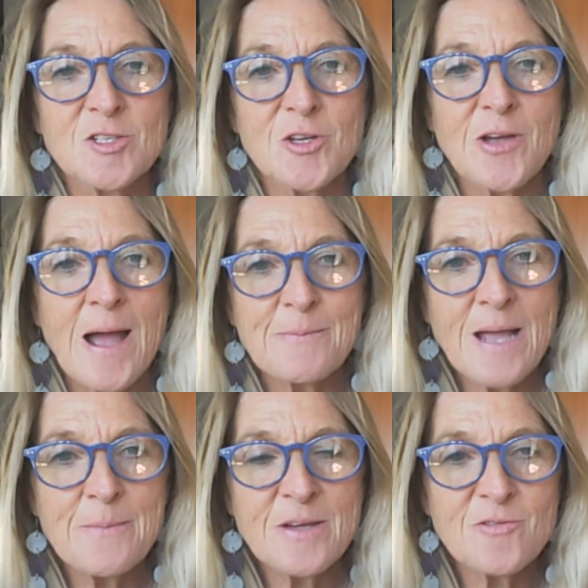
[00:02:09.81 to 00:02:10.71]
So I'm
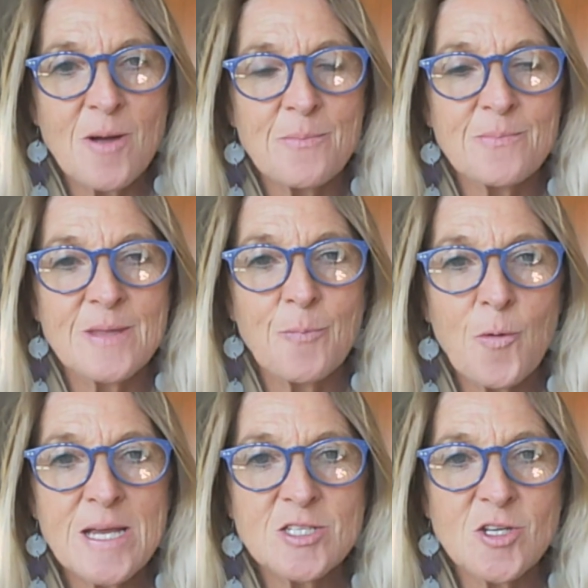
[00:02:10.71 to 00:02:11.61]
coming from the
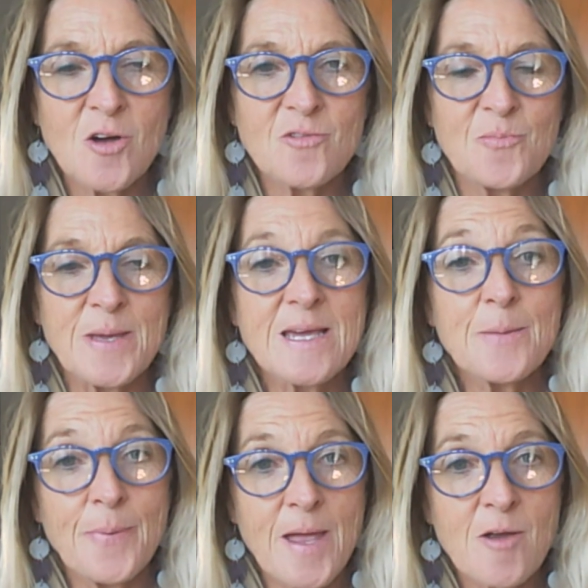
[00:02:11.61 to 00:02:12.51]
point of being
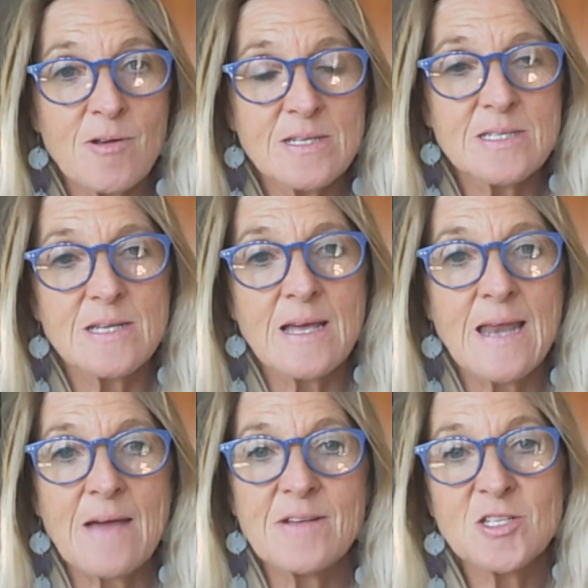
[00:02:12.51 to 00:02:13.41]
a parent
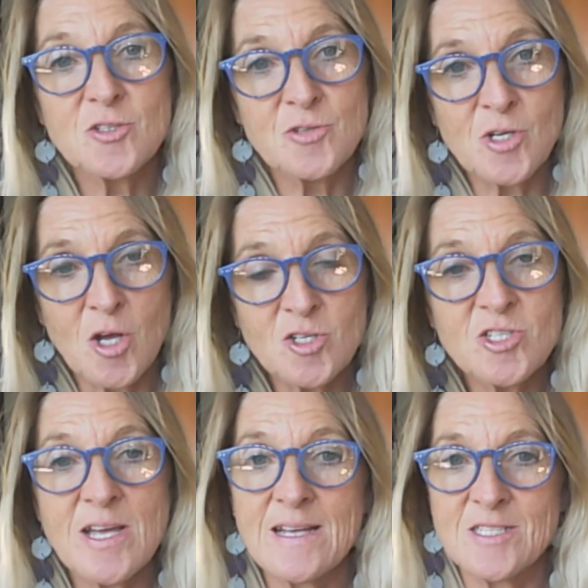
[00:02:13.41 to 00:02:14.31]
and having to
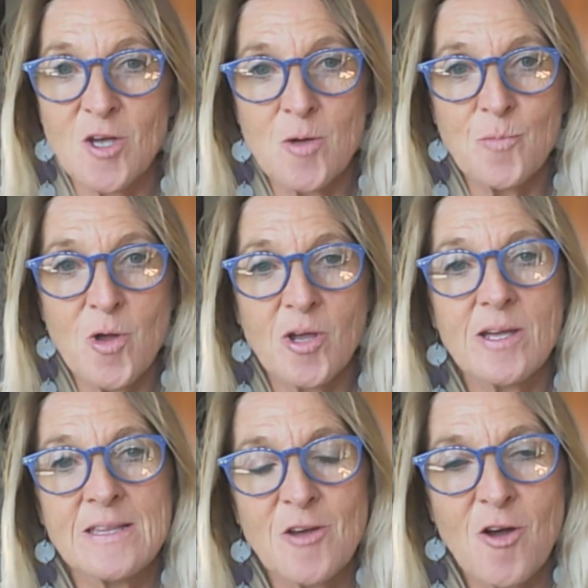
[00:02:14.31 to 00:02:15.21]
negotiate
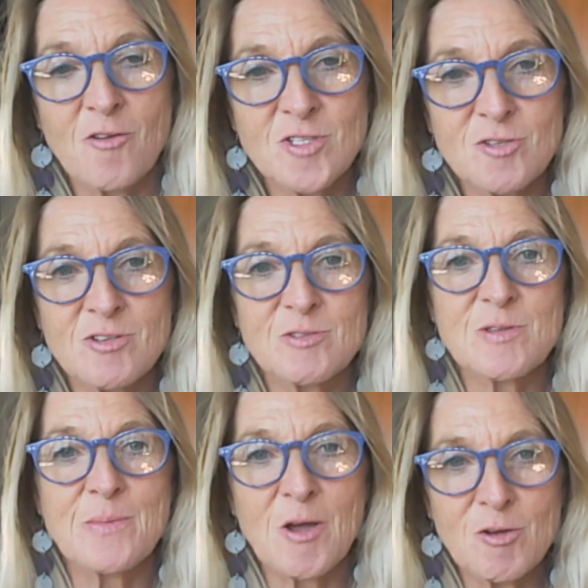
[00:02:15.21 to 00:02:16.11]
homework in the afternoons
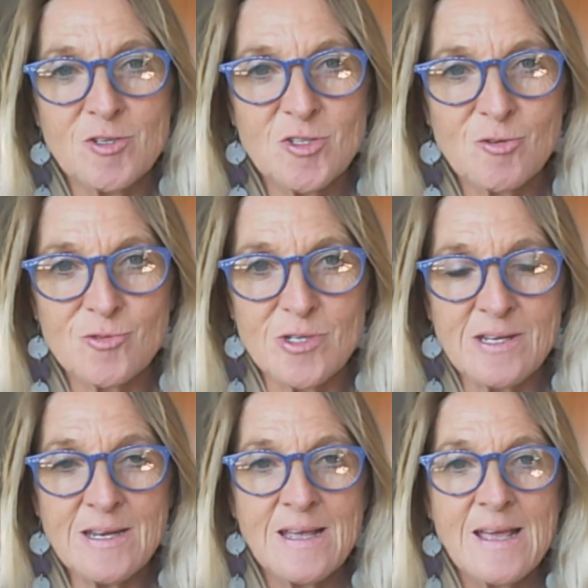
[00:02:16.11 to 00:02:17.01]
with my own
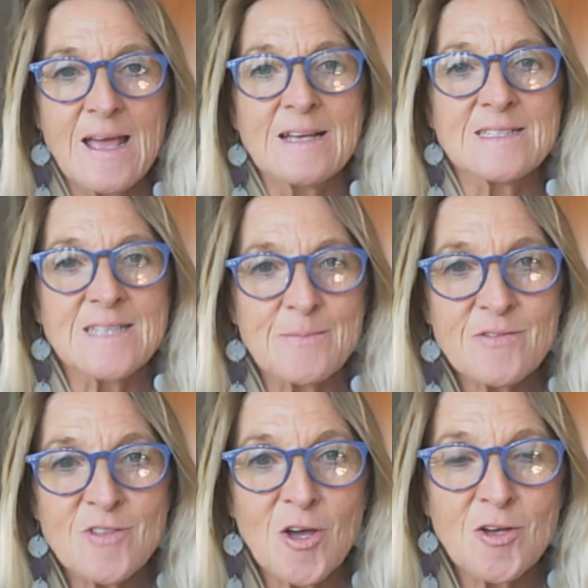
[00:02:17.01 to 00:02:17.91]
children. Some
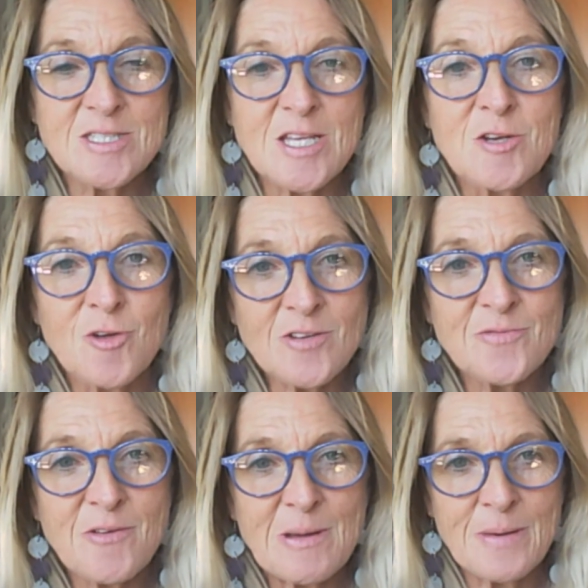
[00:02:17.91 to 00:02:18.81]
of those not
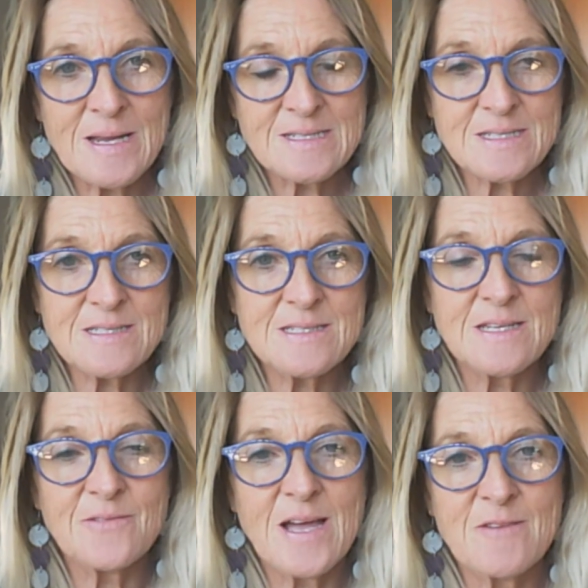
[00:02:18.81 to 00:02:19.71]
very pleasant,
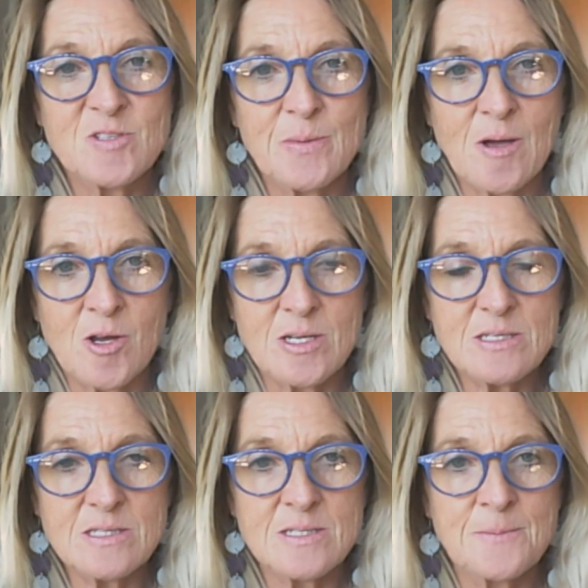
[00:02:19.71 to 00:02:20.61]
if I have to be
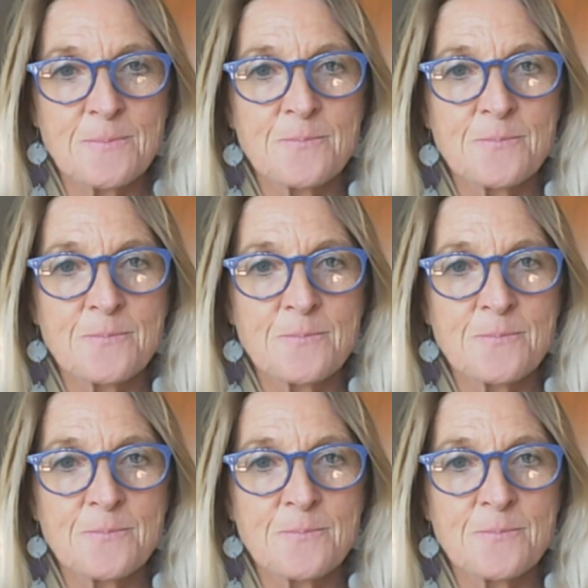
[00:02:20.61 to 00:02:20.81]
honest.